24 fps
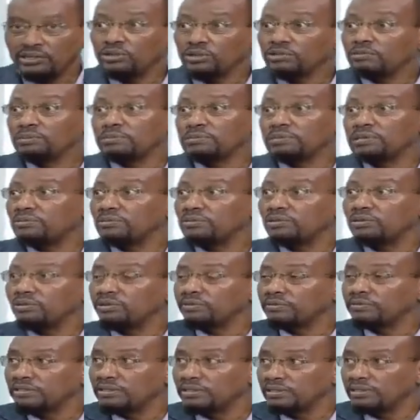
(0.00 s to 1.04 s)
Sometimes they
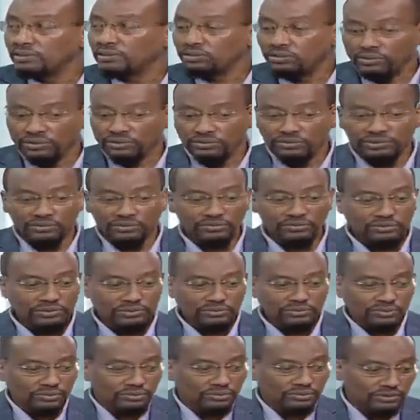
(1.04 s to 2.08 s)
don't even, if you're full
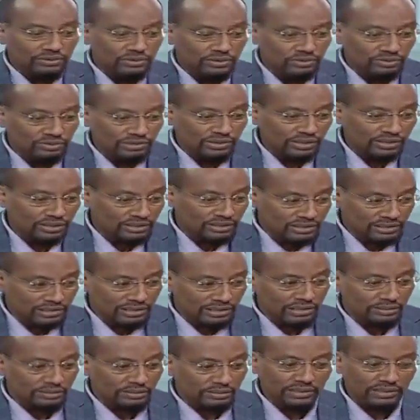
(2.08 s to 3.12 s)
using the
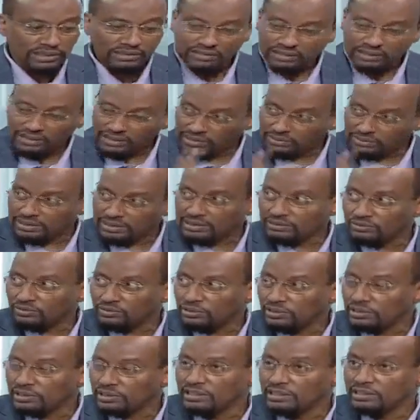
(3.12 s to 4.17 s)
system, that's another matter for
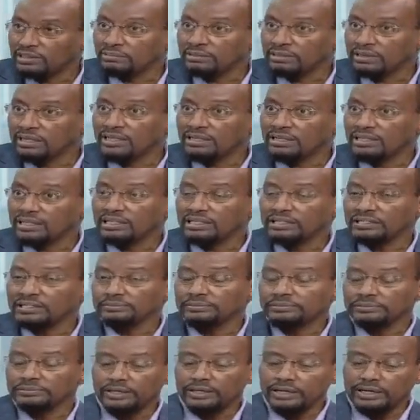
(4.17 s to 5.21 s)
another day. But I
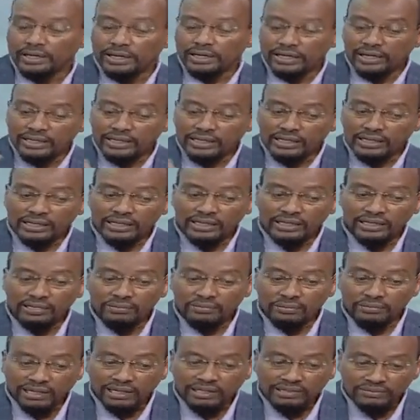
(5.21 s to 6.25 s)
think in
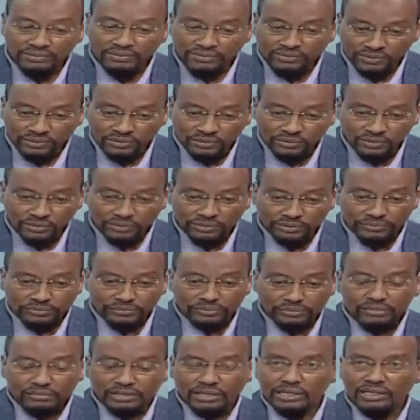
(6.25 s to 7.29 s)
my view,
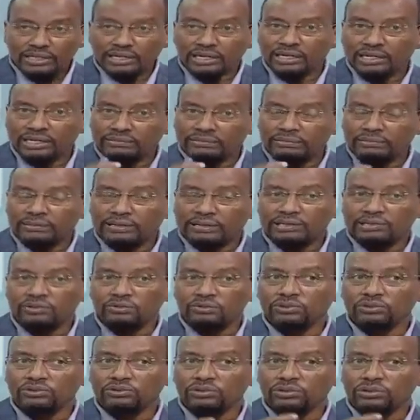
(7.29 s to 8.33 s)
the government
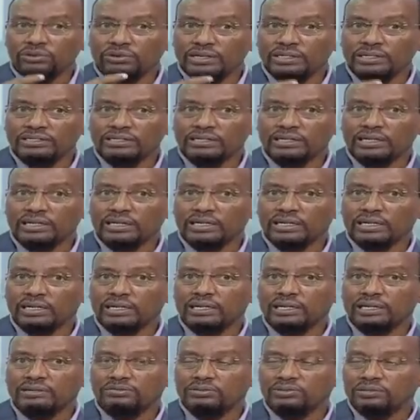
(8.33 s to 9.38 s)
was on the right track
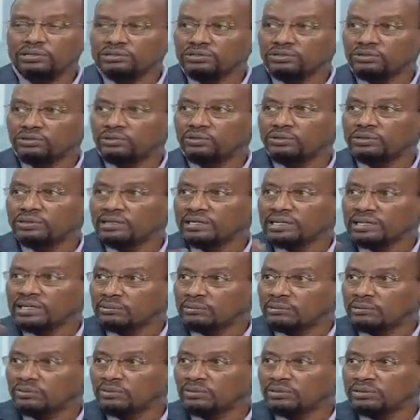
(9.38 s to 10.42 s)
a few years ago when they
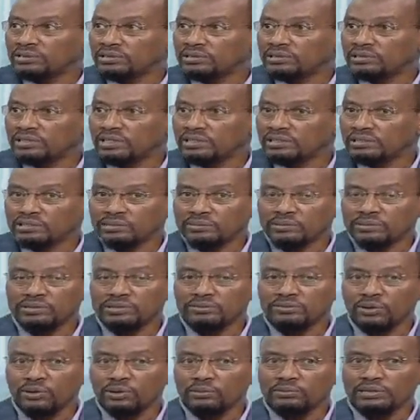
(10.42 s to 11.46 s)
came up with these things about
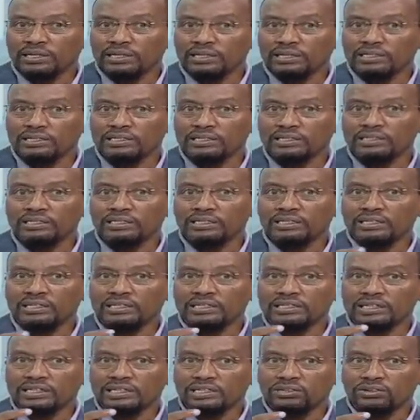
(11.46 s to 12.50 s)
developing the
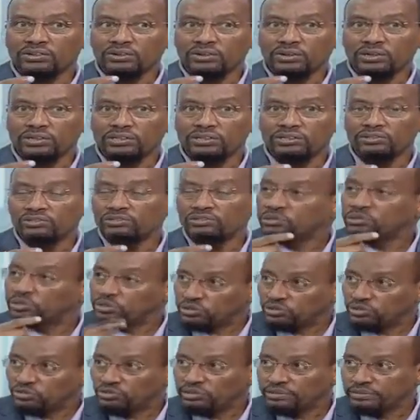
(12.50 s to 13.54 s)
technical
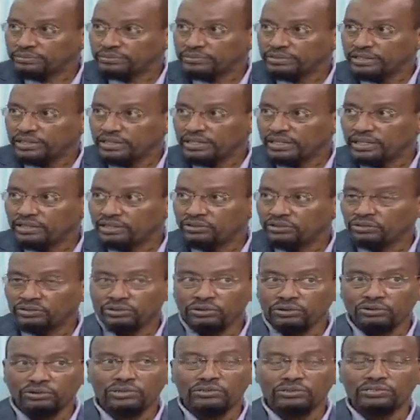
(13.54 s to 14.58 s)
institutions.
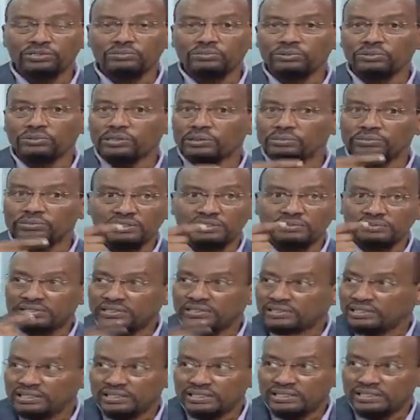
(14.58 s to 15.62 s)
Going to put up
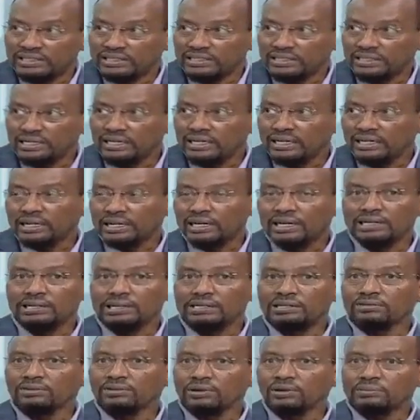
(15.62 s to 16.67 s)
TBCs and
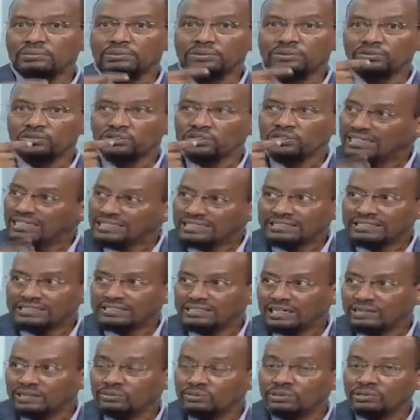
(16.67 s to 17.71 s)
development skills.
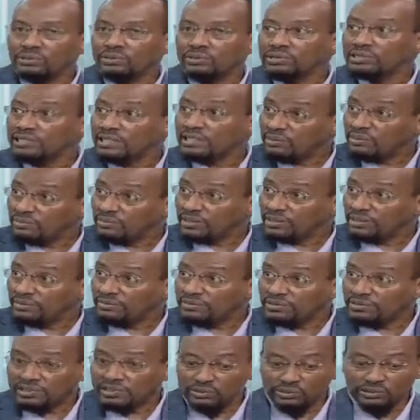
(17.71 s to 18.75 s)
And there was a time they
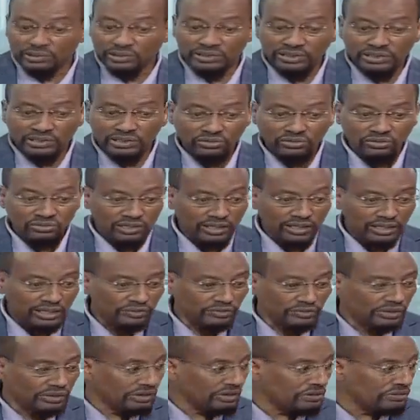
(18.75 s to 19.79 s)
even said we were ready to send
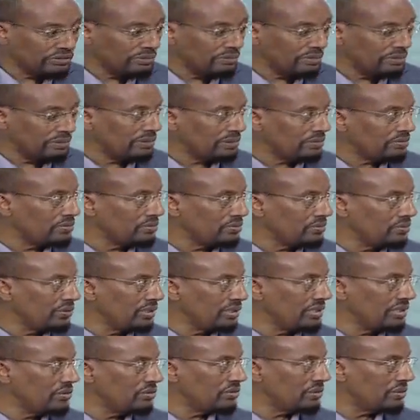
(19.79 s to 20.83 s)
100,000 people to
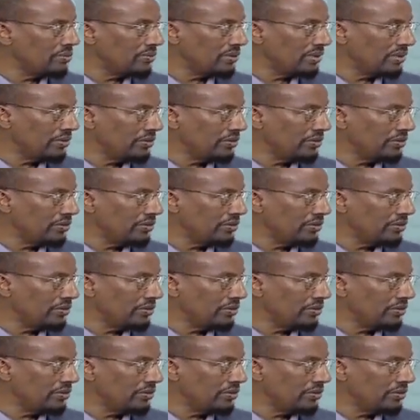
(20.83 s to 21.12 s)
UAE or somewhere,